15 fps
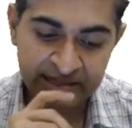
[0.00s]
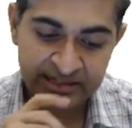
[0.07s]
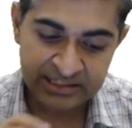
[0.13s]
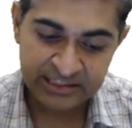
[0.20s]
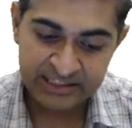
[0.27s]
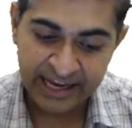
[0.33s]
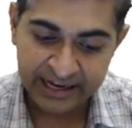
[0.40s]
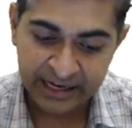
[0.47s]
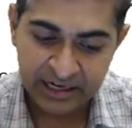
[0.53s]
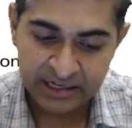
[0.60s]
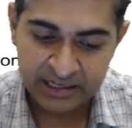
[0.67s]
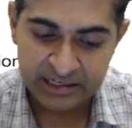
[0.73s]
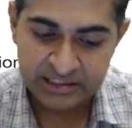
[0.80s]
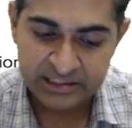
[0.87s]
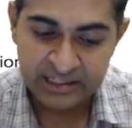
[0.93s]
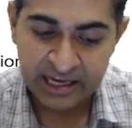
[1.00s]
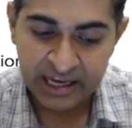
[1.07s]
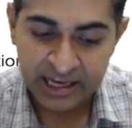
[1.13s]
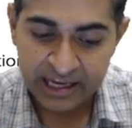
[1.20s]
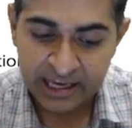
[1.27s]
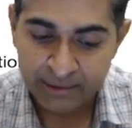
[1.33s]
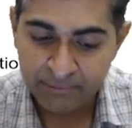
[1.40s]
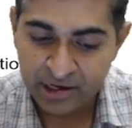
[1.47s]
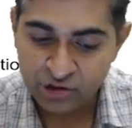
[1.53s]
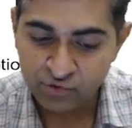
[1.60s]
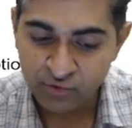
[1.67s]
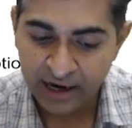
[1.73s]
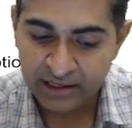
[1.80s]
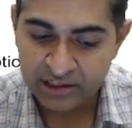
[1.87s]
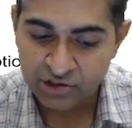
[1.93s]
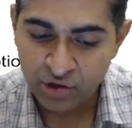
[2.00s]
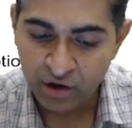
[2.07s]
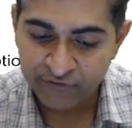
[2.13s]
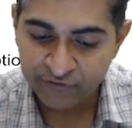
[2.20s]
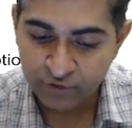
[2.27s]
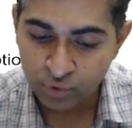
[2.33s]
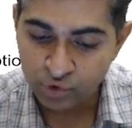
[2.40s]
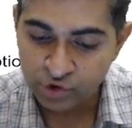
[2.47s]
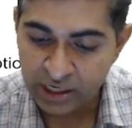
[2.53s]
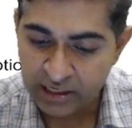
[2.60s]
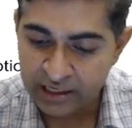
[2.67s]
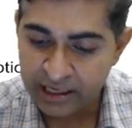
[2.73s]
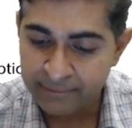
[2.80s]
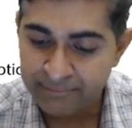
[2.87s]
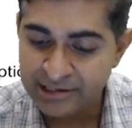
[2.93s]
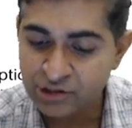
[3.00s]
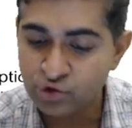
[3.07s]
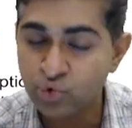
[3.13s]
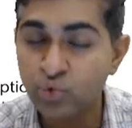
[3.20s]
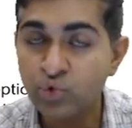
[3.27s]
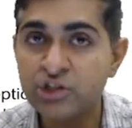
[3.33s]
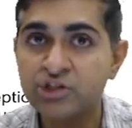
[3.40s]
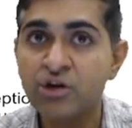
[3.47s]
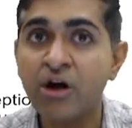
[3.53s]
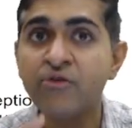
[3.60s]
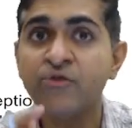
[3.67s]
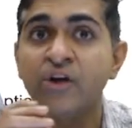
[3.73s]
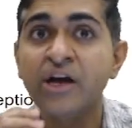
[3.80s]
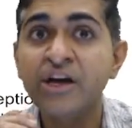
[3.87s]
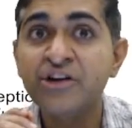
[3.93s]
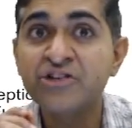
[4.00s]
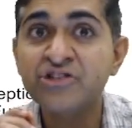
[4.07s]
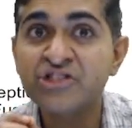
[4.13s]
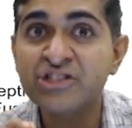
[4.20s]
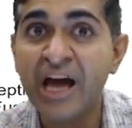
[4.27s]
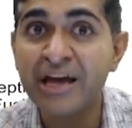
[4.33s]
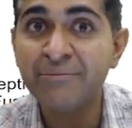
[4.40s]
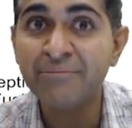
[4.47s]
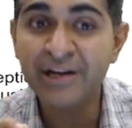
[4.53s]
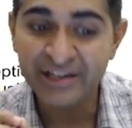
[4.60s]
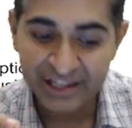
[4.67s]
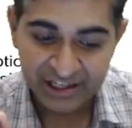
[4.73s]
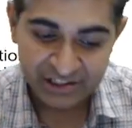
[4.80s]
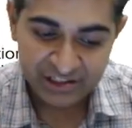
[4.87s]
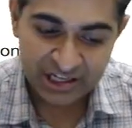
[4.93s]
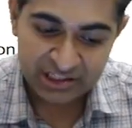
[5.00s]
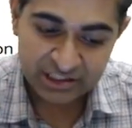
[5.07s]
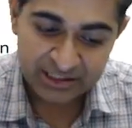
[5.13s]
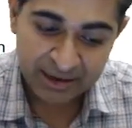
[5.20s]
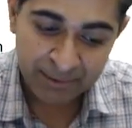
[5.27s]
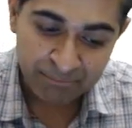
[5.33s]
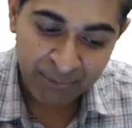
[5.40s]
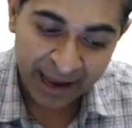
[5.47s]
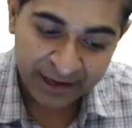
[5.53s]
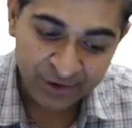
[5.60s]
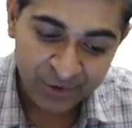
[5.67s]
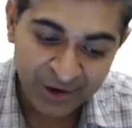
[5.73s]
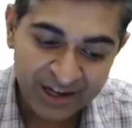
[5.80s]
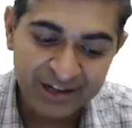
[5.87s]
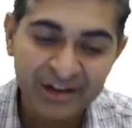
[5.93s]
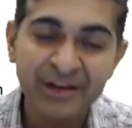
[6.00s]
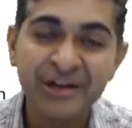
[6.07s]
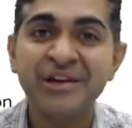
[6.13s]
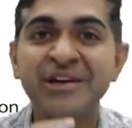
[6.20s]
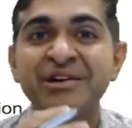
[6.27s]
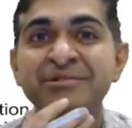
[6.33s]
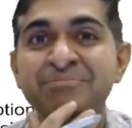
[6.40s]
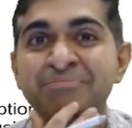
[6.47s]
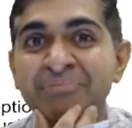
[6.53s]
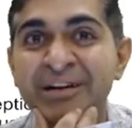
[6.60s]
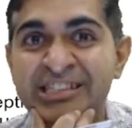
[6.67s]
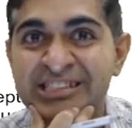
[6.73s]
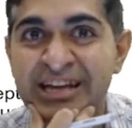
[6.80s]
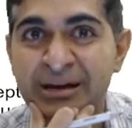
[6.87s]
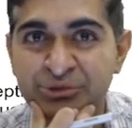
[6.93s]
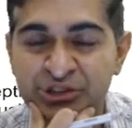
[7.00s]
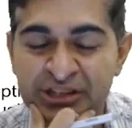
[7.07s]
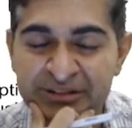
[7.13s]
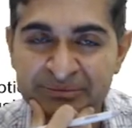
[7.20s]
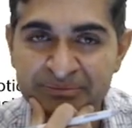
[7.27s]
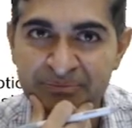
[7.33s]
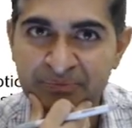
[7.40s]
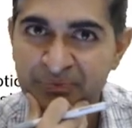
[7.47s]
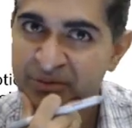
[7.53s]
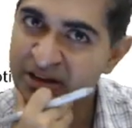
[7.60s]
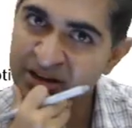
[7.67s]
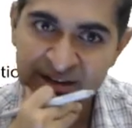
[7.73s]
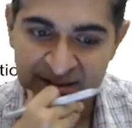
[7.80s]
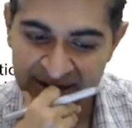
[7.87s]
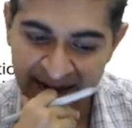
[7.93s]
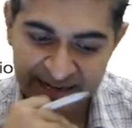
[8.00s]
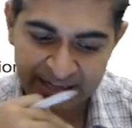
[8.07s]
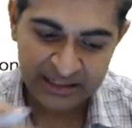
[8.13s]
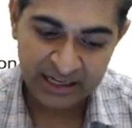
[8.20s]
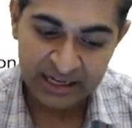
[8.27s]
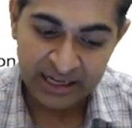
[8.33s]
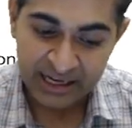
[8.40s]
Second is, image 1 is of fusion, image 2 is of simultaneous macular perception, right?